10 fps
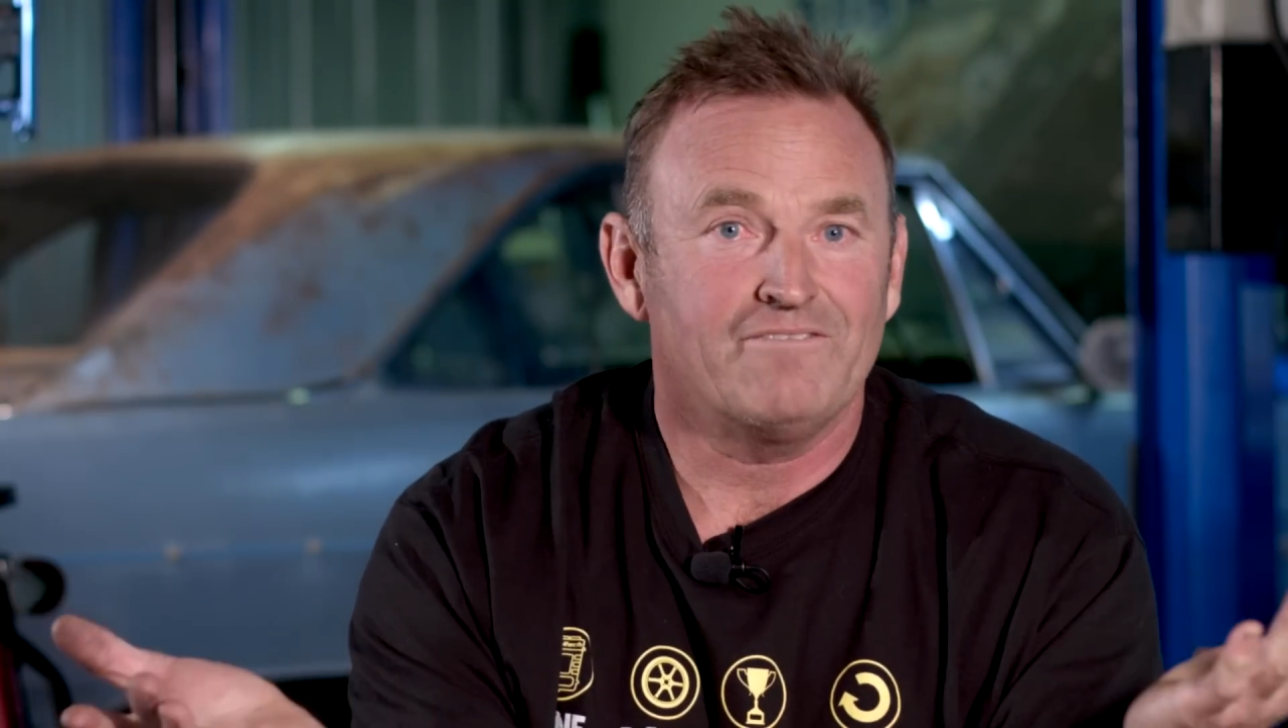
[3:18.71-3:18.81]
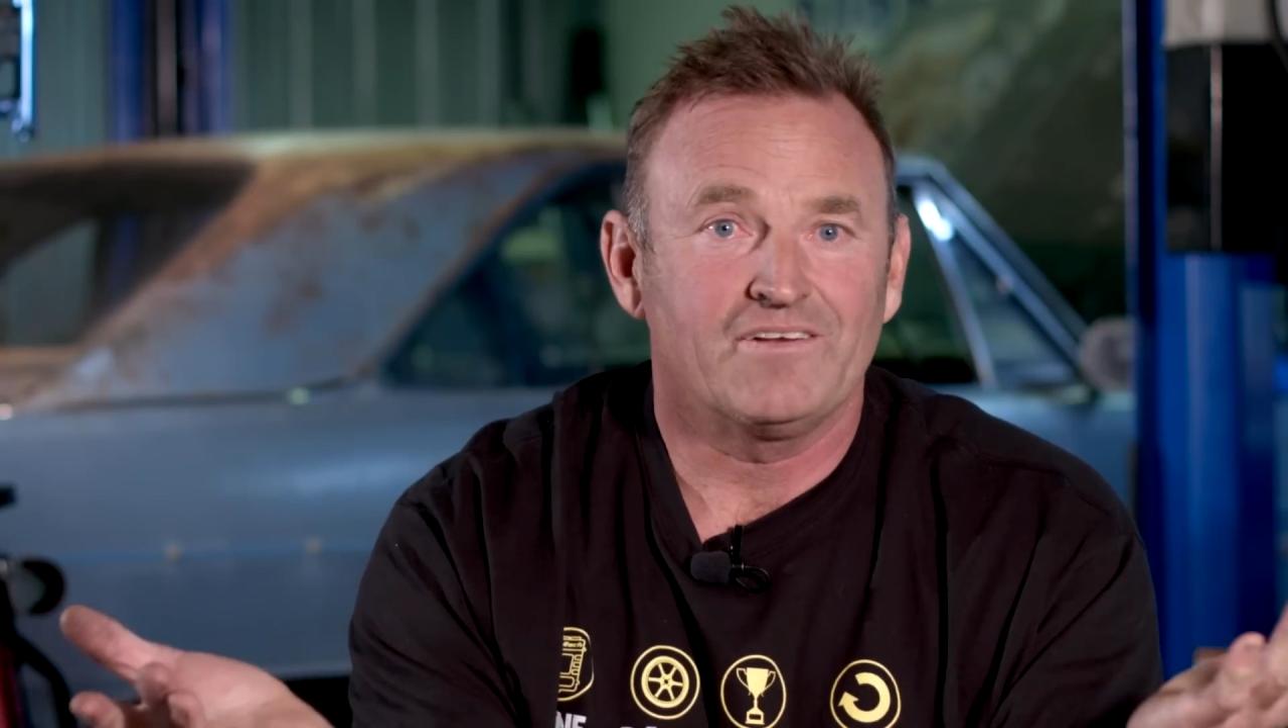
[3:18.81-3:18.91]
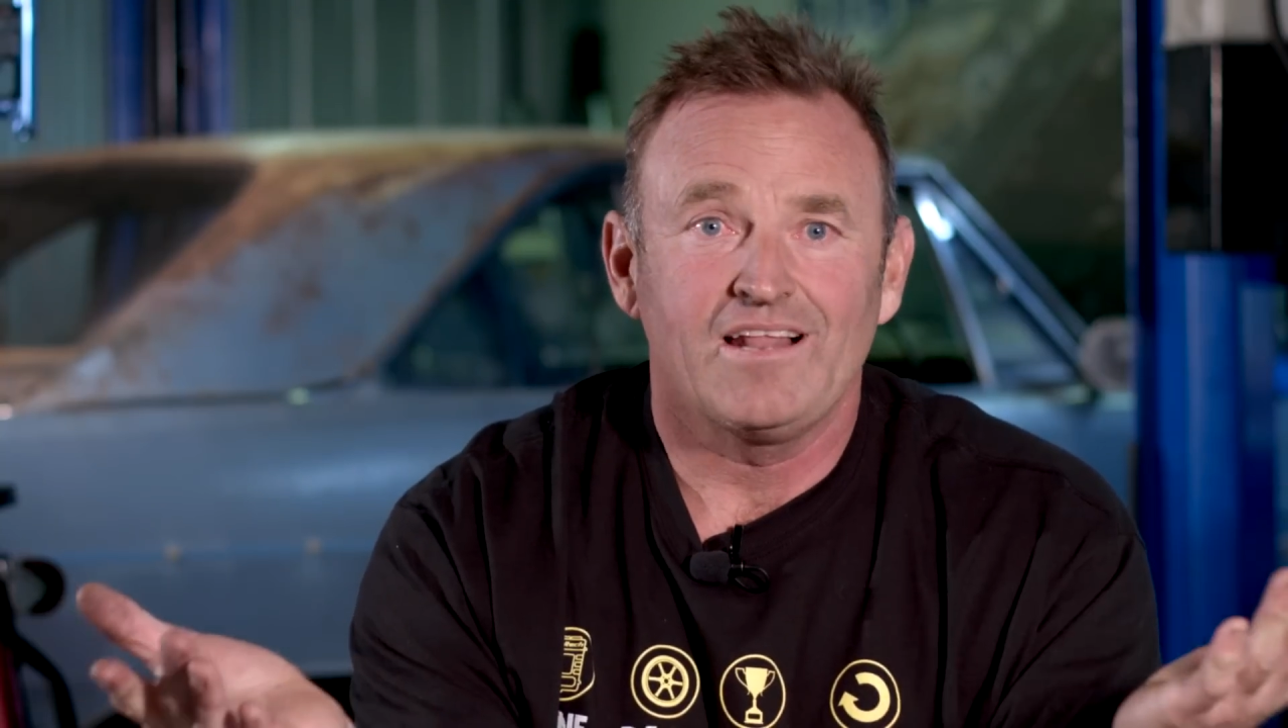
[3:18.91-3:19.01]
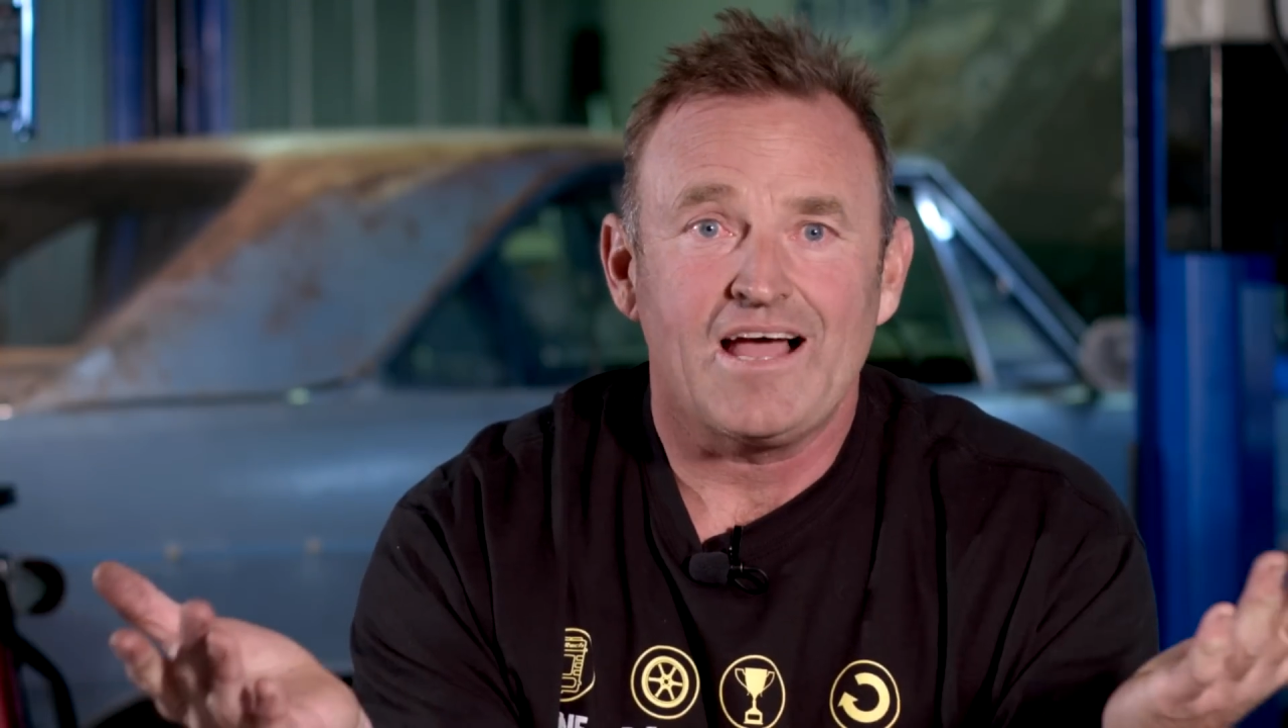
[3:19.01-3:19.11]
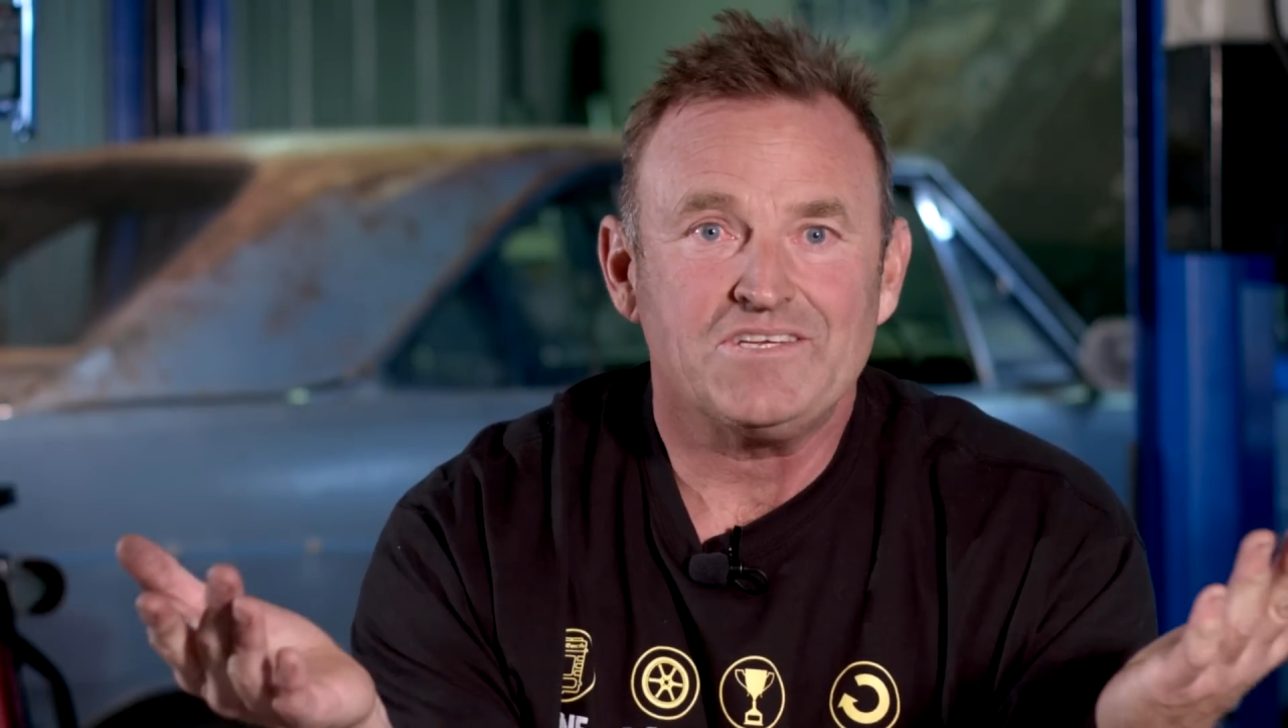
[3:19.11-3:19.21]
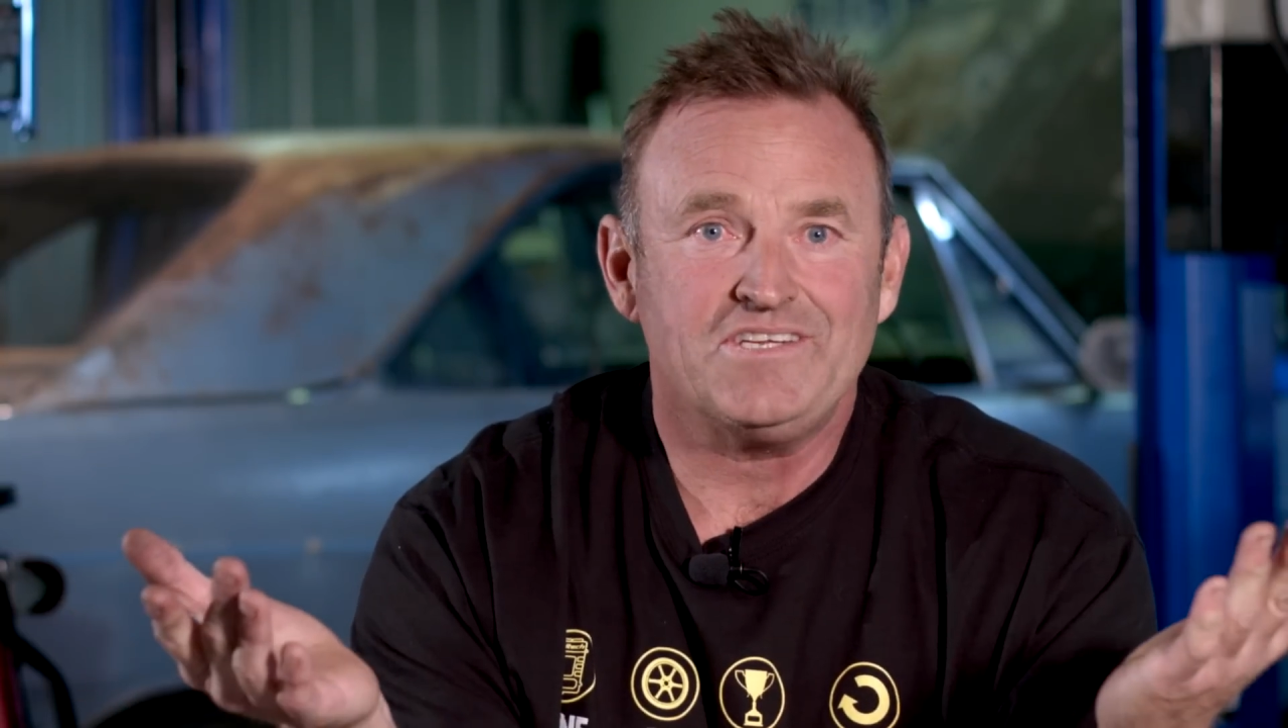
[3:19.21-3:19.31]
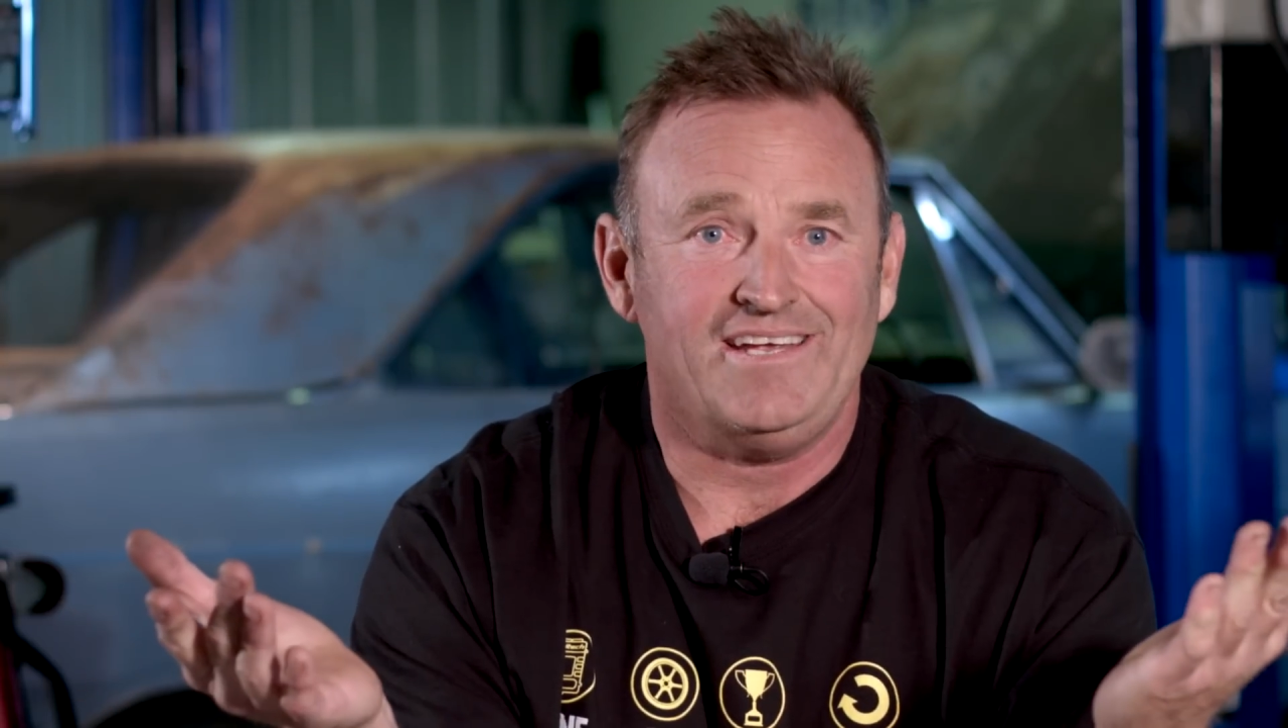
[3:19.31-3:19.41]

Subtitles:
for the last